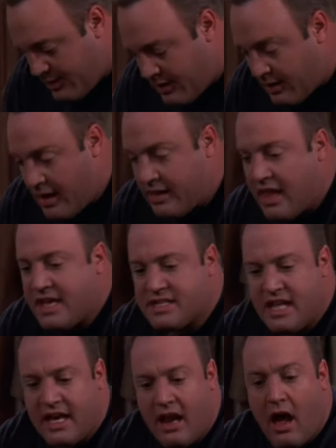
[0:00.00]
And last
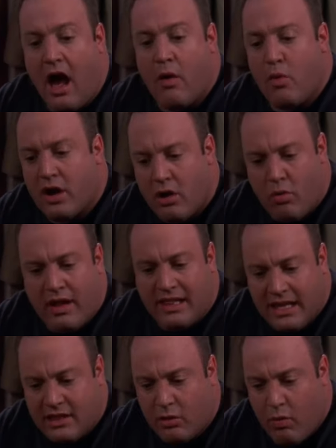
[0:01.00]
night I, I wanted to rent
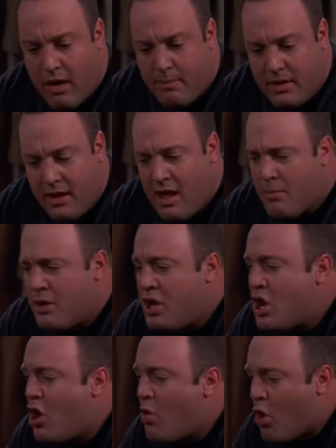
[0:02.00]
Lethal Weapon, but
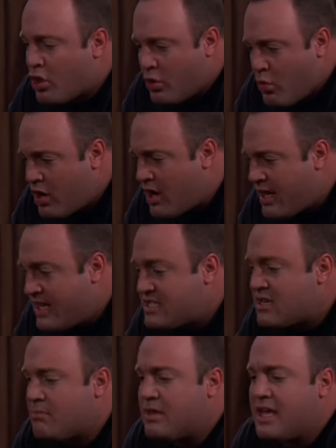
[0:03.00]
no, Arthur wanted to get
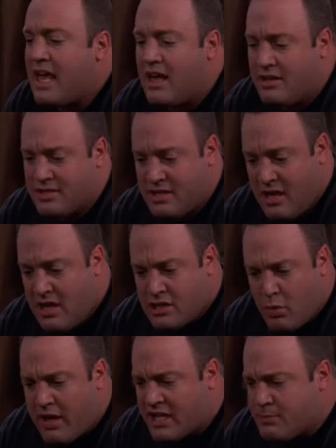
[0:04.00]
something else. So
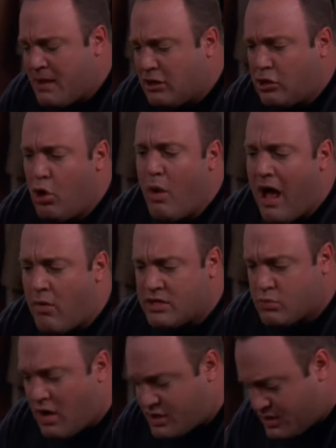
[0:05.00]
we got to spend two hours
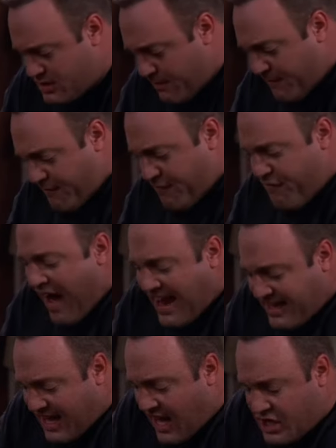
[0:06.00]
watching some
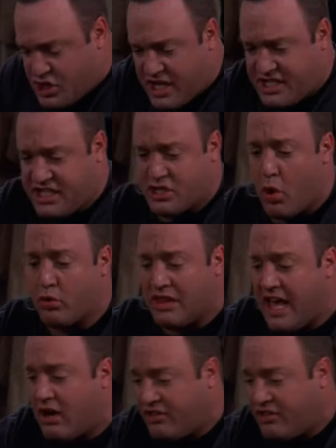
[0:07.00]
fat guy chasing his own letter